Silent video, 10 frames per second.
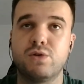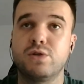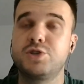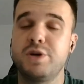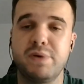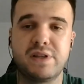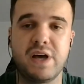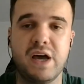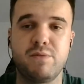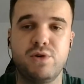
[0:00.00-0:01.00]
good
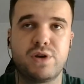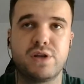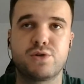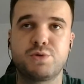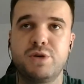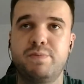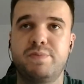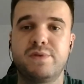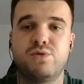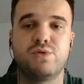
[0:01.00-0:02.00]
shipping time, you can drop ship
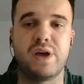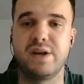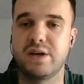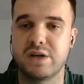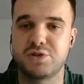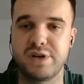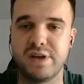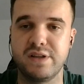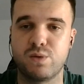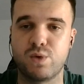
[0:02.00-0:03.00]
to any
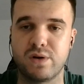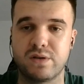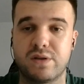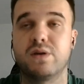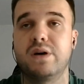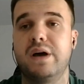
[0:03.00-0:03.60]
country in the world.